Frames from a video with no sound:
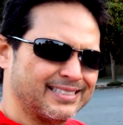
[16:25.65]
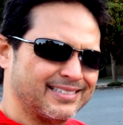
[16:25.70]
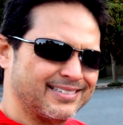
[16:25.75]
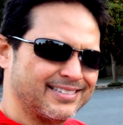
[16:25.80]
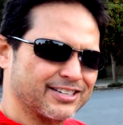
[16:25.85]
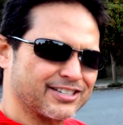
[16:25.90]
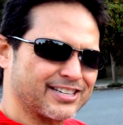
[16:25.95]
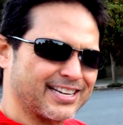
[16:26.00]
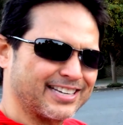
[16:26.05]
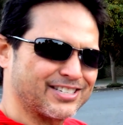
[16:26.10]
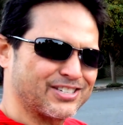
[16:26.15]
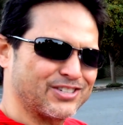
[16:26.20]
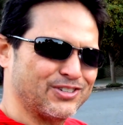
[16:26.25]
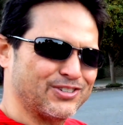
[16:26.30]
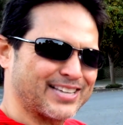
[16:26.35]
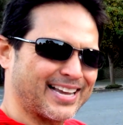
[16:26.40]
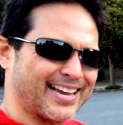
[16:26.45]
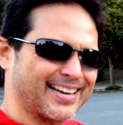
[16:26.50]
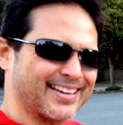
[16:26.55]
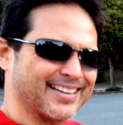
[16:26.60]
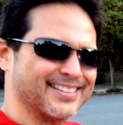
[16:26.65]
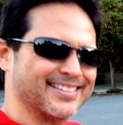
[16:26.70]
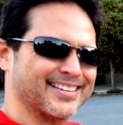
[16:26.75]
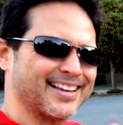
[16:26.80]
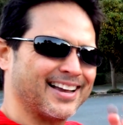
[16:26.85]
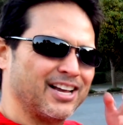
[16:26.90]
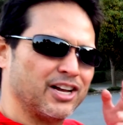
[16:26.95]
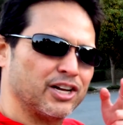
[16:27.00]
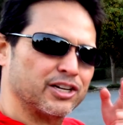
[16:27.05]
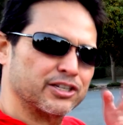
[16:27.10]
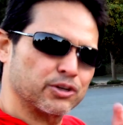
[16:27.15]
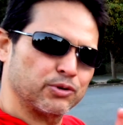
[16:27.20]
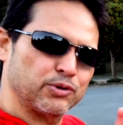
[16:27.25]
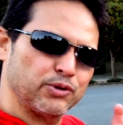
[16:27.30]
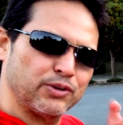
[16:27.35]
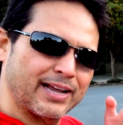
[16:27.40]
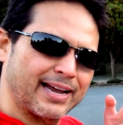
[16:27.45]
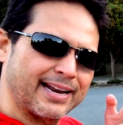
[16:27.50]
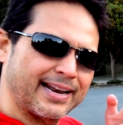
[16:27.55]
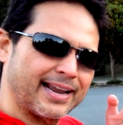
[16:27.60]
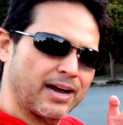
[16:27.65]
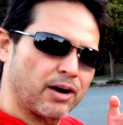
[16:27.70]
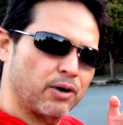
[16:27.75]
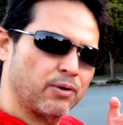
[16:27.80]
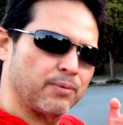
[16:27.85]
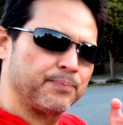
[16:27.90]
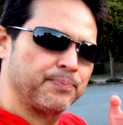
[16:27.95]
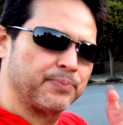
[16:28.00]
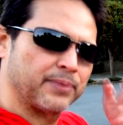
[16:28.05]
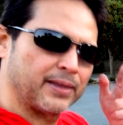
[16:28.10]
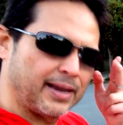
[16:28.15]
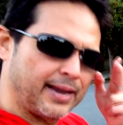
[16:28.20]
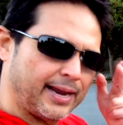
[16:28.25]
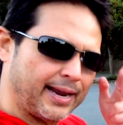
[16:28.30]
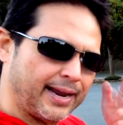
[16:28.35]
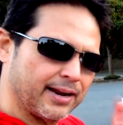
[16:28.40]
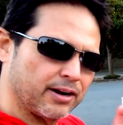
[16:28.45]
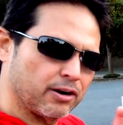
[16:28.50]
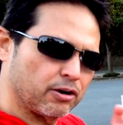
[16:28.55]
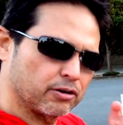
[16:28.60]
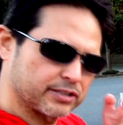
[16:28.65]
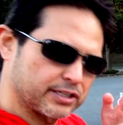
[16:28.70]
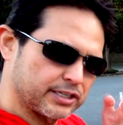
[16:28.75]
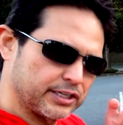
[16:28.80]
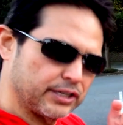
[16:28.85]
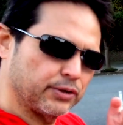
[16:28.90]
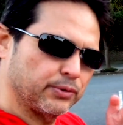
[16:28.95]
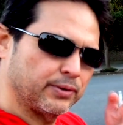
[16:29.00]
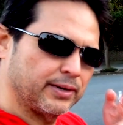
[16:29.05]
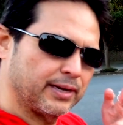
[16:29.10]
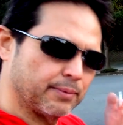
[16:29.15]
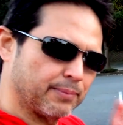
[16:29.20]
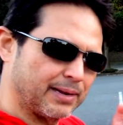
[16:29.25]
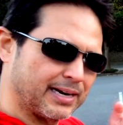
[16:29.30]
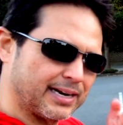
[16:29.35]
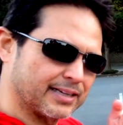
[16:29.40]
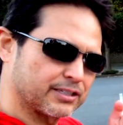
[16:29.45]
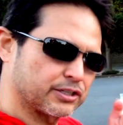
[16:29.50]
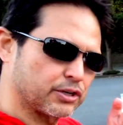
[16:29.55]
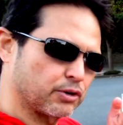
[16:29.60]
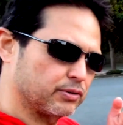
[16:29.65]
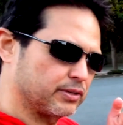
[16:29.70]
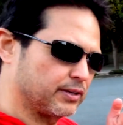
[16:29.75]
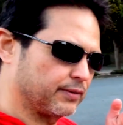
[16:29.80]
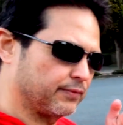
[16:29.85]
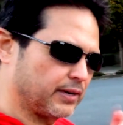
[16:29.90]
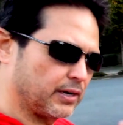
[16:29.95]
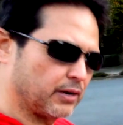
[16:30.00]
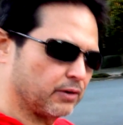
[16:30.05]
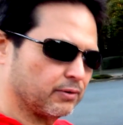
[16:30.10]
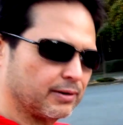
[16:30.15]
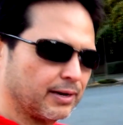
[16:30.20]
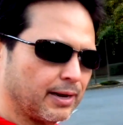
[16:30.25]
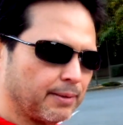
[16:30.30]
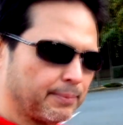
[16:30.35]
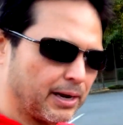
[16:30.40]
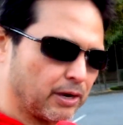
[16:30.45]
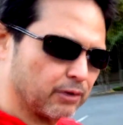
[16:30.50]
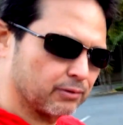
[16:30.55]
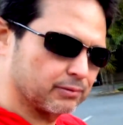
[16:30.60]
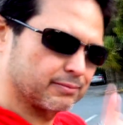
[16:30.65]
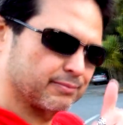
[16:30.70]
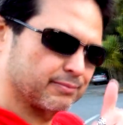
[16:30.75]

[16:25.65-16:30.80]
Just say 2 seconds. So do that now, and I'll see you in my next coaching video. I'm out.